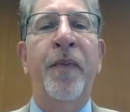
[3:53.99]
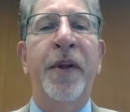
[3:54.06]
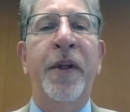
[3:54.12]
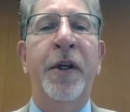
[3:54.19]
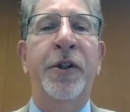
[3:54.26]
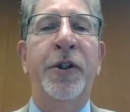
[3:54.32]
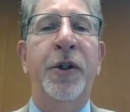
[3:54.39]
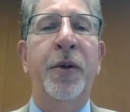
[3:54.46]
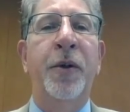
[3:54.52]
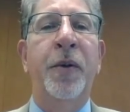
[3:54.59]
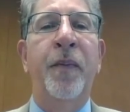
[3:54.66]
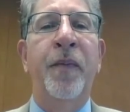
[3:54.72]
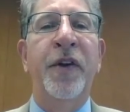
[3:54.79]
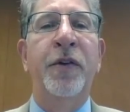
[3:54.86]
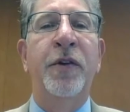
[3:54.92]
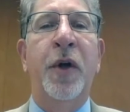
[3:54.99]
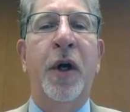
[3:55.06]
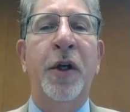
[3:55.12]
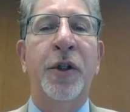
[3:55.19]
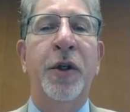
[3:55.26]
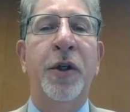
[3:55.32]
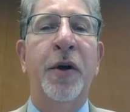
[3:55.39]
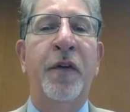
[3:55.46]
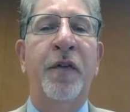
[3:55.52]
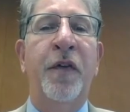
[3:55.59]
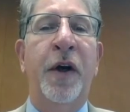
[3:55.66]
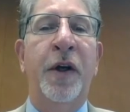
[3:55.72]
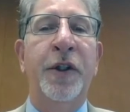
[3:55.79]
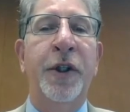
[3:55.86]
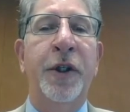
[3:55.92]
tissue structure and
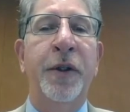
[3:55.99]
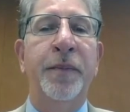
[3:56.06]
function.